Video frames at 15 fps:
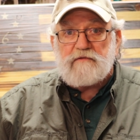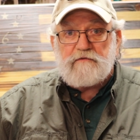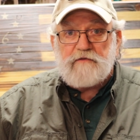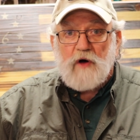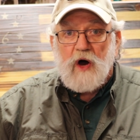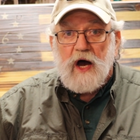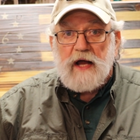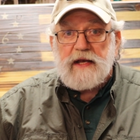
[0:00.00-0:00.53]

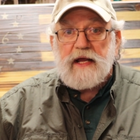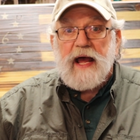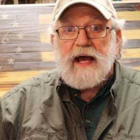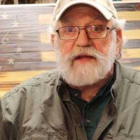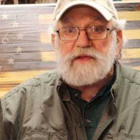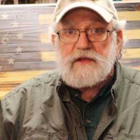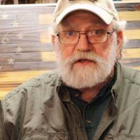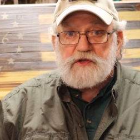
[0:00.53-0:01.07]
fought
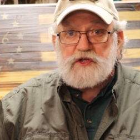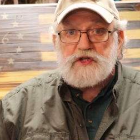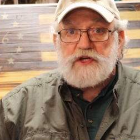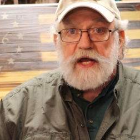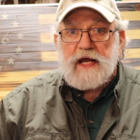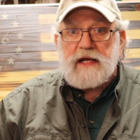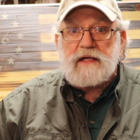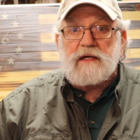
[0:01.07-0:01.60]
at the
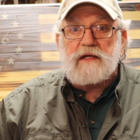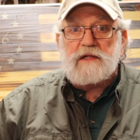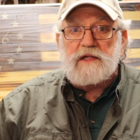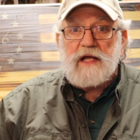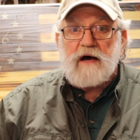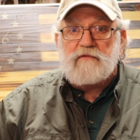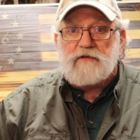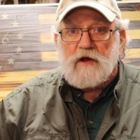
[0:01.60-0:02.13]
state
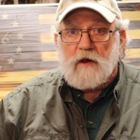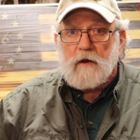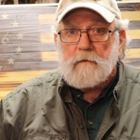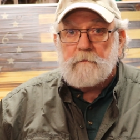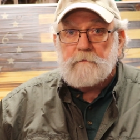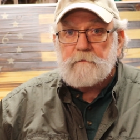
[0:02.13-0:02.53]
level.